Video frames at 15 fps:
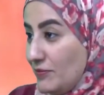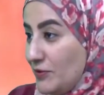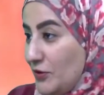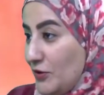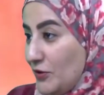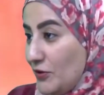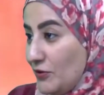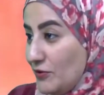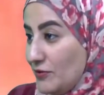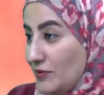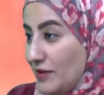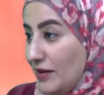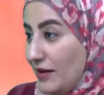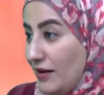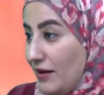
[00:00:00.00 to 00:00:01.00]
you know,
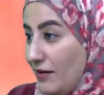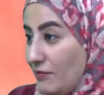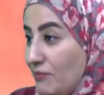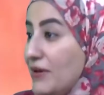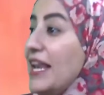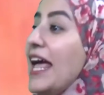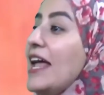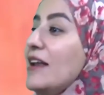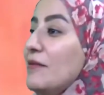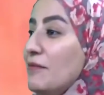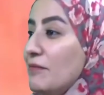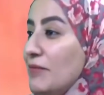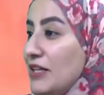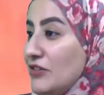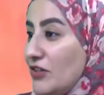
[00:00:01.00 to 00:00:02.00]
uh, mm-hmm. uh,
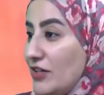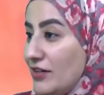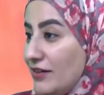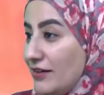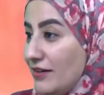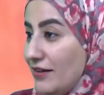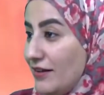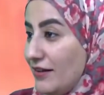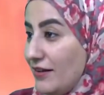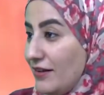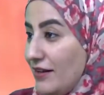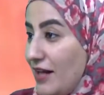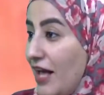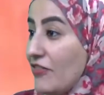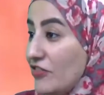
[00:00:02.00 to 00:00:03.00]
plan better
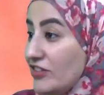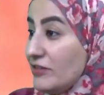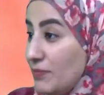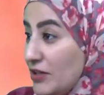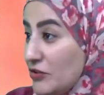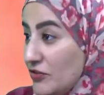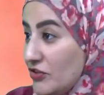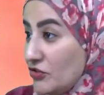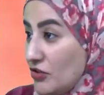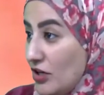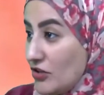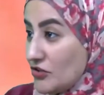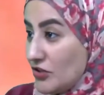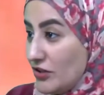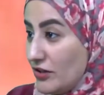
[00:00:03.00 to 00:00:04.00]
and this right. is part of the
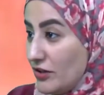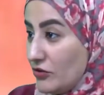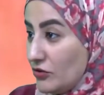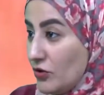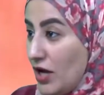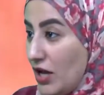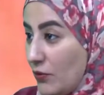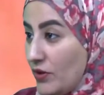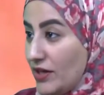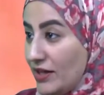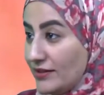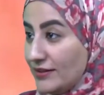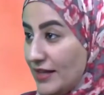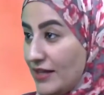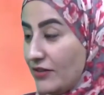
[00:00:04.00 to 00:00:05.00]
structure. So I will
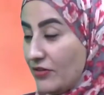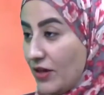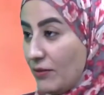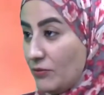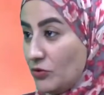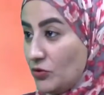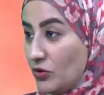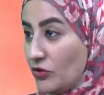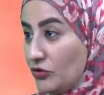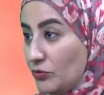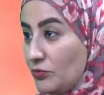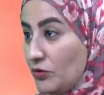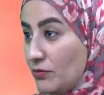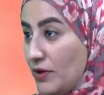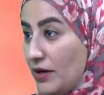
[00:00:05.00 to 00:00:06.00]
not take them to the
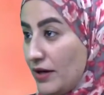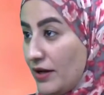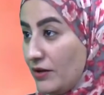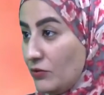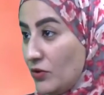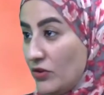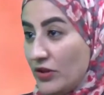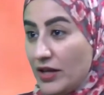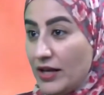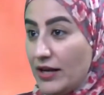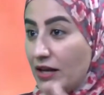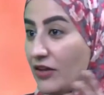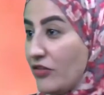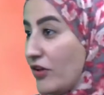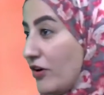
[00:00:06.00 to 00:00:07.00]
supermarket when they're
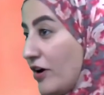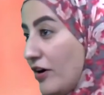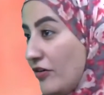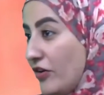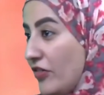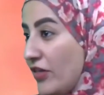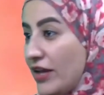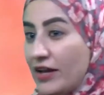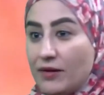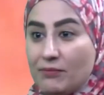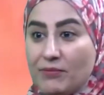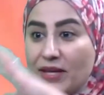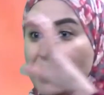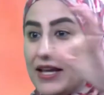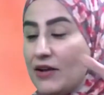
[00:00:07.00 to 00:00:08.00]
gonna, yeah, they're hungry. They
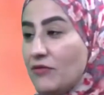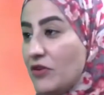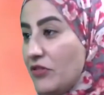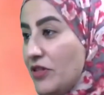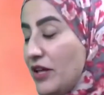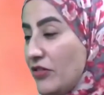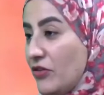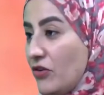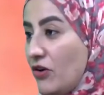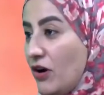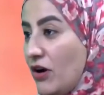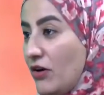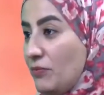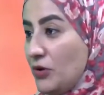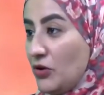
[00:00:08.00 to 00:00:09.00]
get picking everything in the
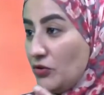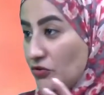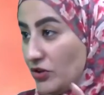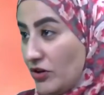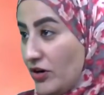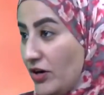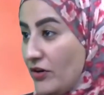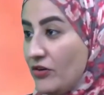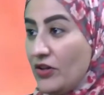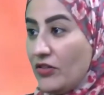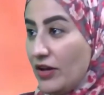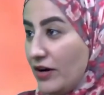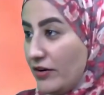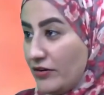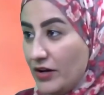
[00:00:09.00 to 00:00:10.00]
car because they are hungry.
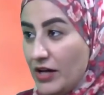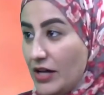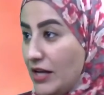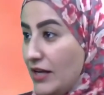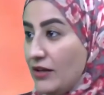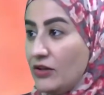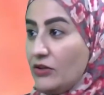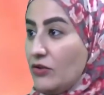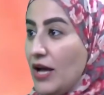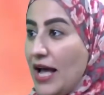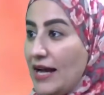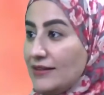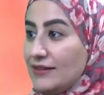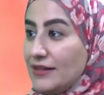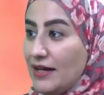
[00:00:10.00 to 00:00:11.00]
They are, you know,
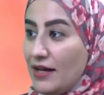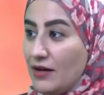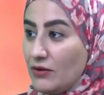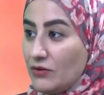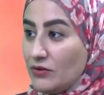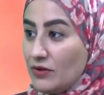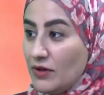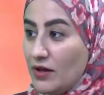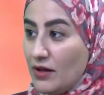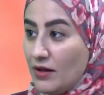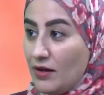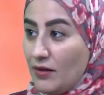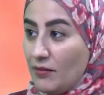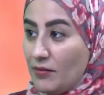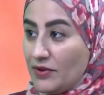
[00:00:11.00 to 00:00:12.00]
acting out.
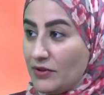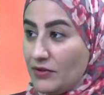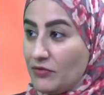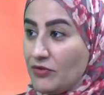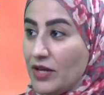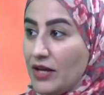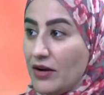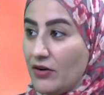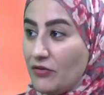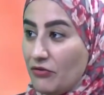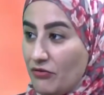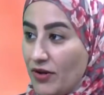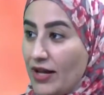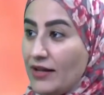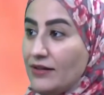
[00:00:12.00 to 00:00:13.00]
But if they are
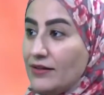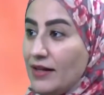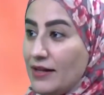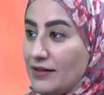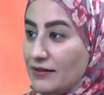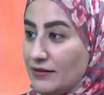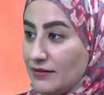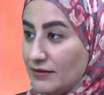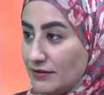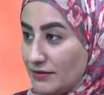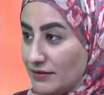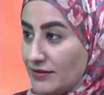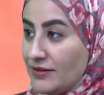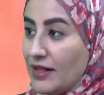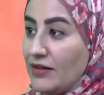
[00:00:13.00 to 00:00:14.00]
fed and
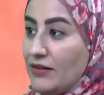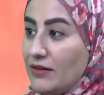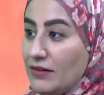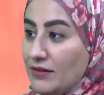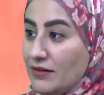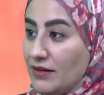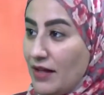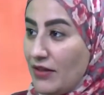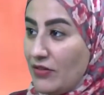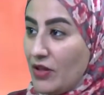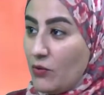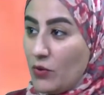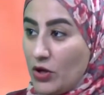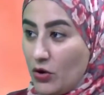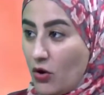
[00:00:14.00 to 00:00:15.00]
settled, and
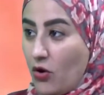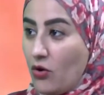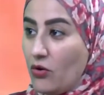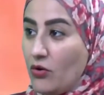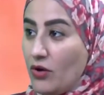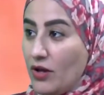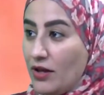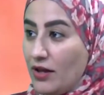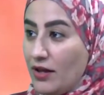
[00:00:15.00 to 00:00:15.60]
then we go,